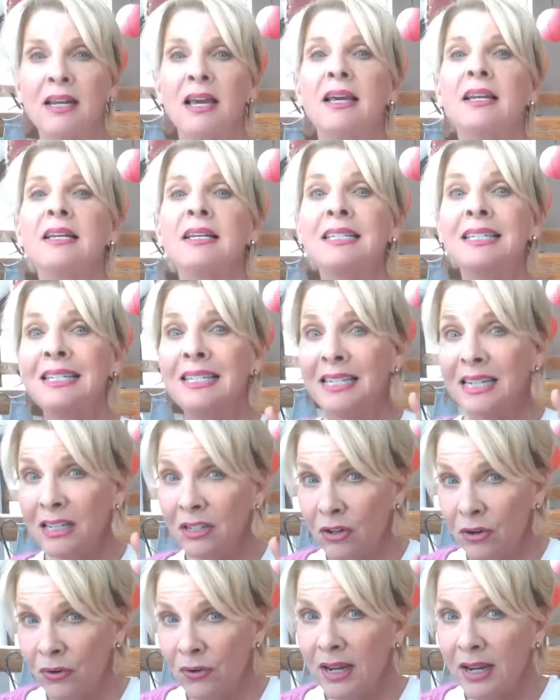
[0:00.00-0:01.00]
and it did
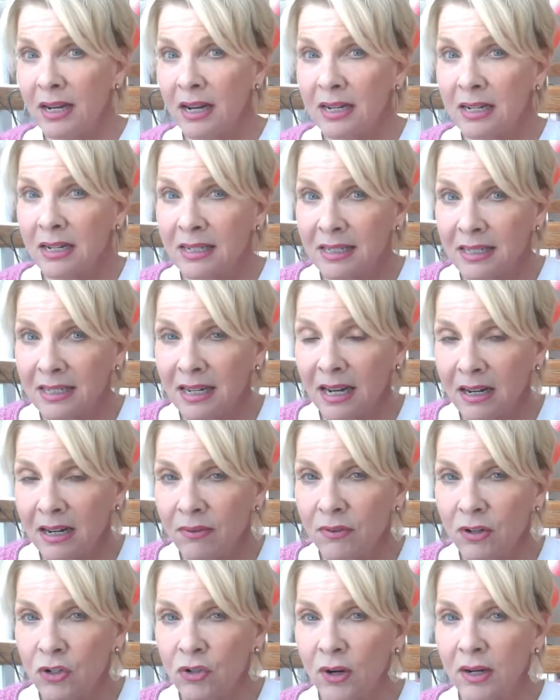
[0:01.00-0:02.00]
create a state of
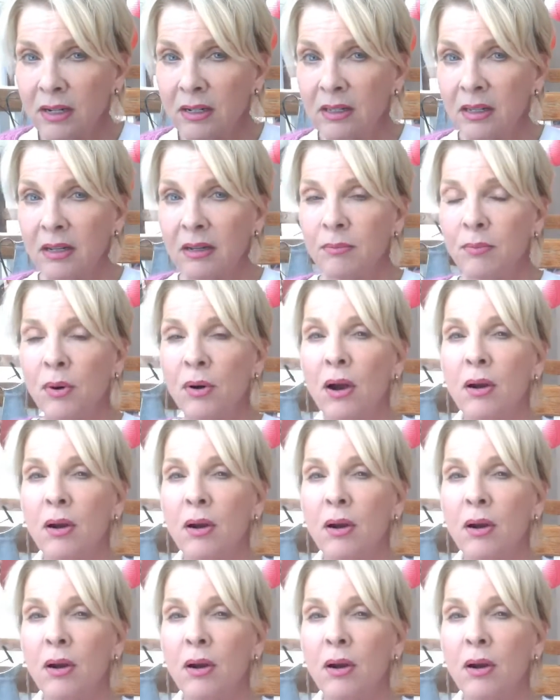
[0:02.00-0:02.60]
adrenaline,